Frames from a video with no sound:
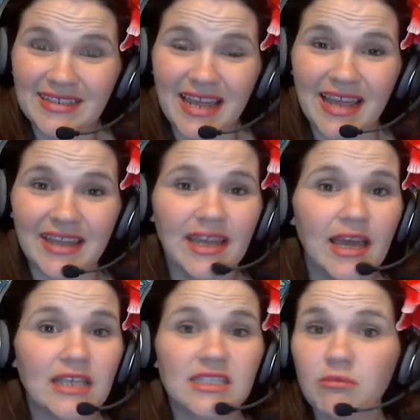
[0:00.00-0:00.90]
day.
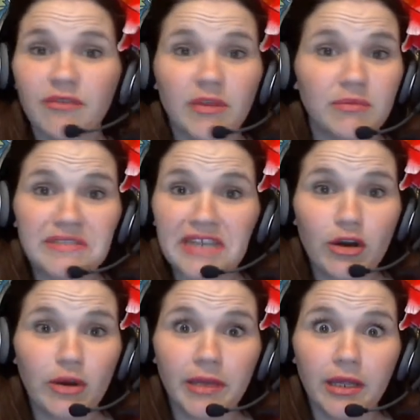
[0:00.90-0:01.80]
Some of them
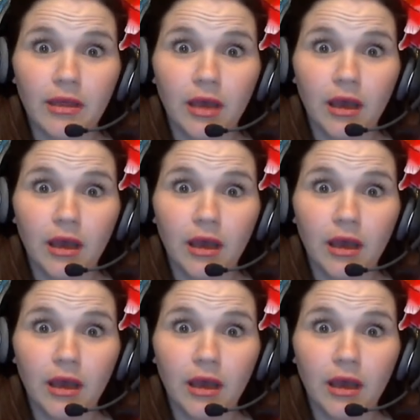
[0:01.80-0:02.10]
stare at me.